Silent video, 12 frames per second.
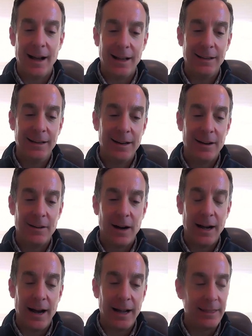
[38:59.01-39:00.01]
I, you know,
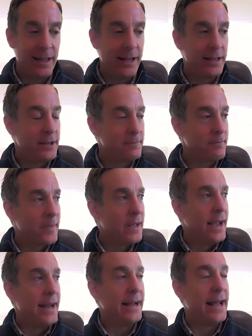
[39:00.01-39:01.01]
I, I think,
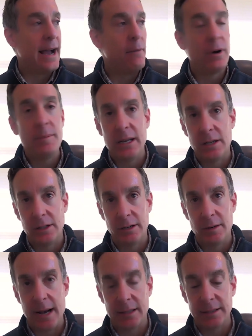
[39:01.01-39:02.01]
and again, I want to be
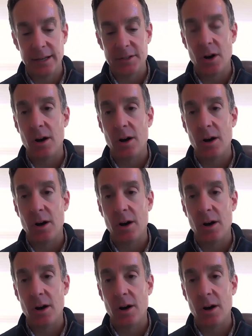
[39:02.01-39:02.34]
clear about this.